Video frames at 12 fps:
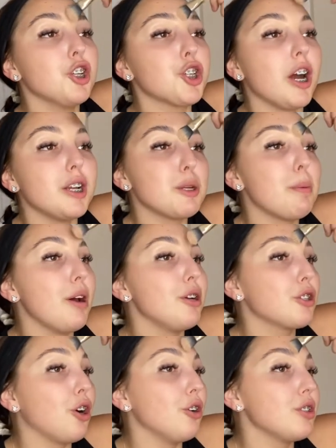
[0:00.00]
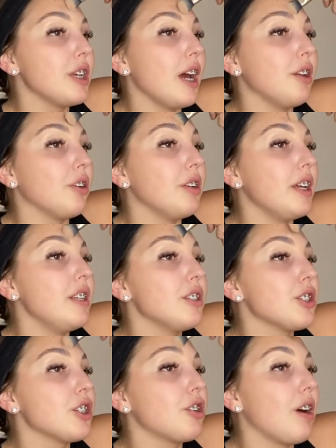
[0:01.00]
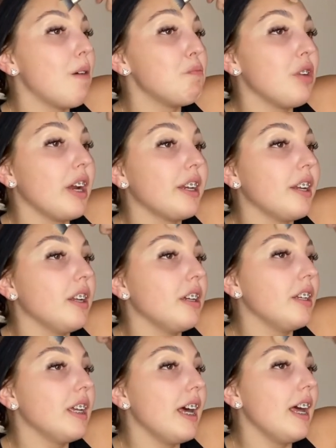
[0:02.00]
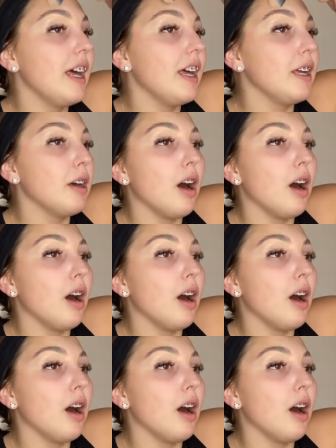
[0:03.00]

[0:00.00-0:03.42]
trying to post content on Instagram regularly,